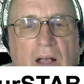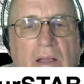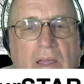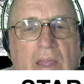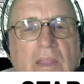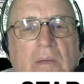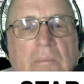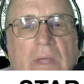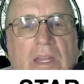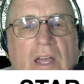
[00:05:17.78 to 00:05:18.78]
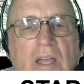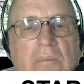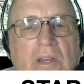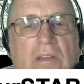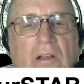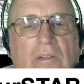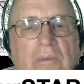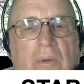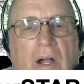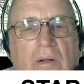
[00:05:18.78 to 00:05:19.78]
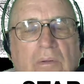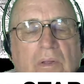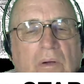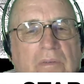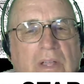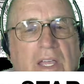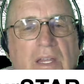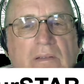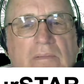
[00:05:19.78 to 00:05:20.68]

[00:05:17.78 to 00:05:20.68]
In the meantime, until tomorrow, don't forget